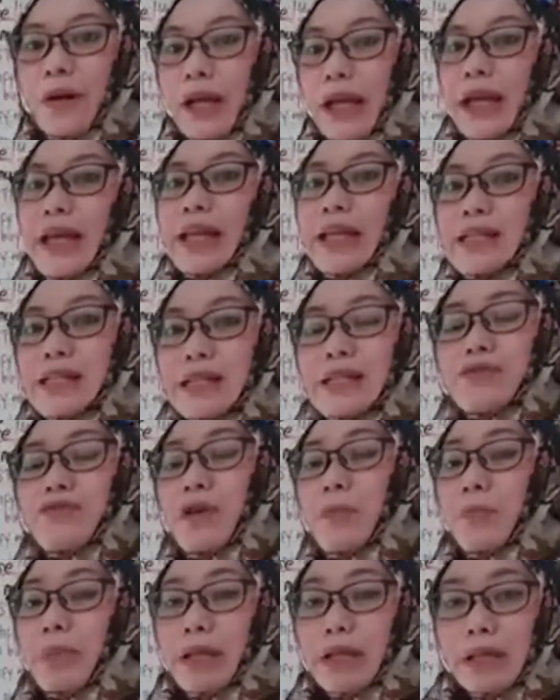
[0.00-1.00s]
Okay, this is
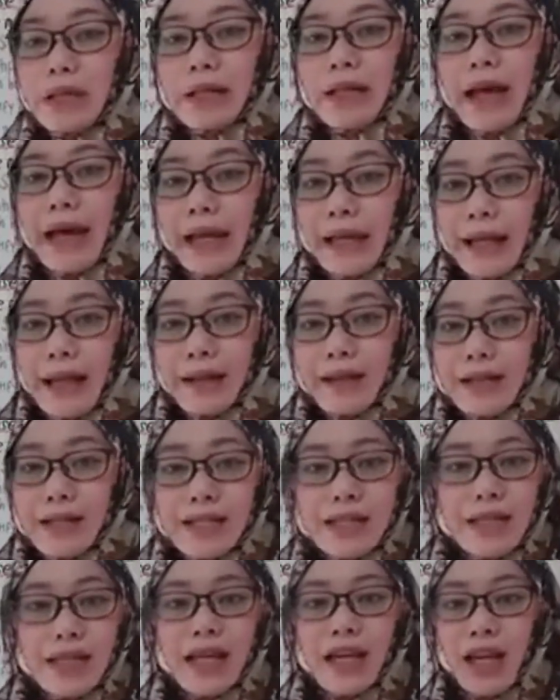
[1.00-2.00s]
repeated
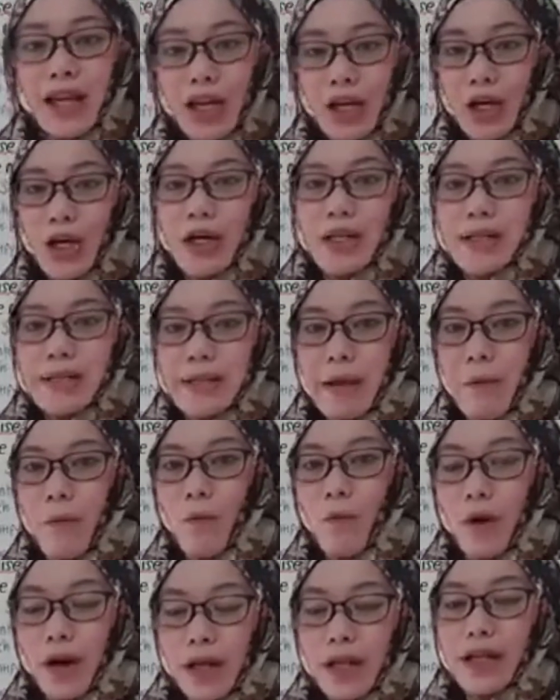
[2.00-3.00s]
identity,
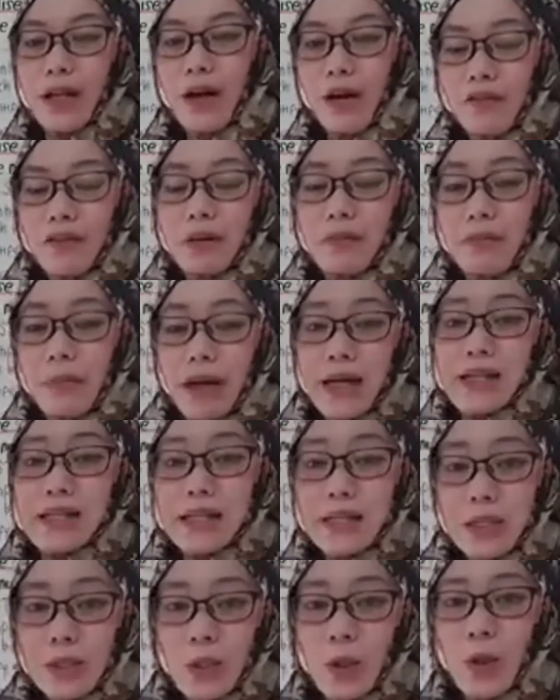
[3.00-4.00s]
concept 1 of the
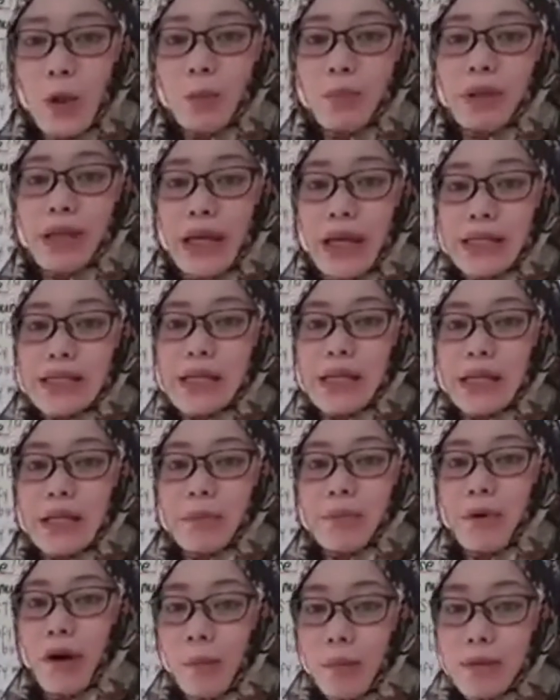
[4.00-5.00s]
must know
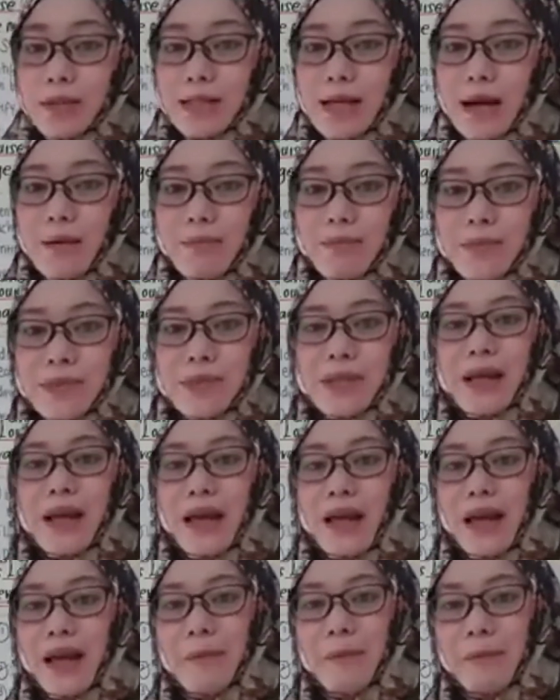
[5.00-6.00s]
PSLE problem sums
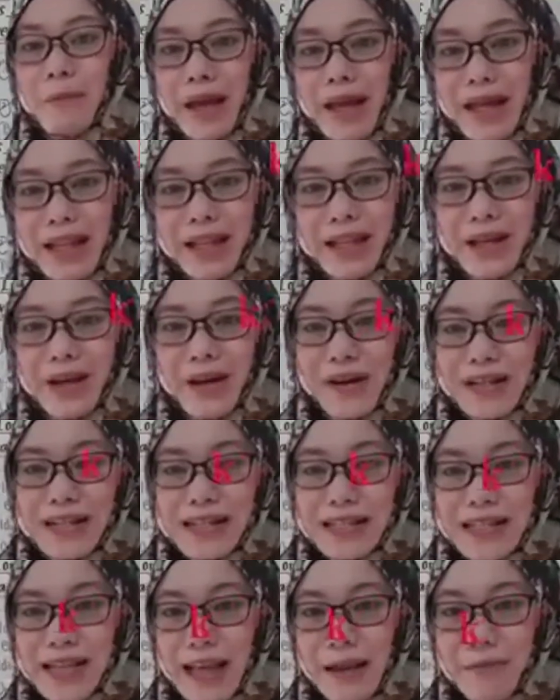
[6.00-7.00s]
math
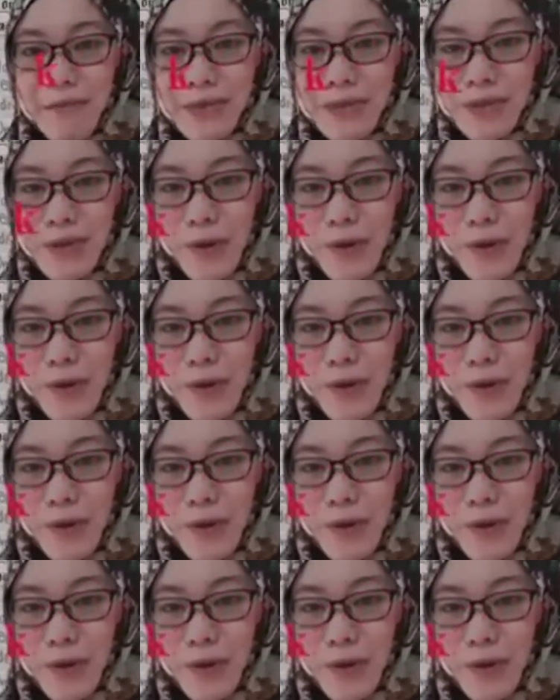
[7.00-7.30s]
concept.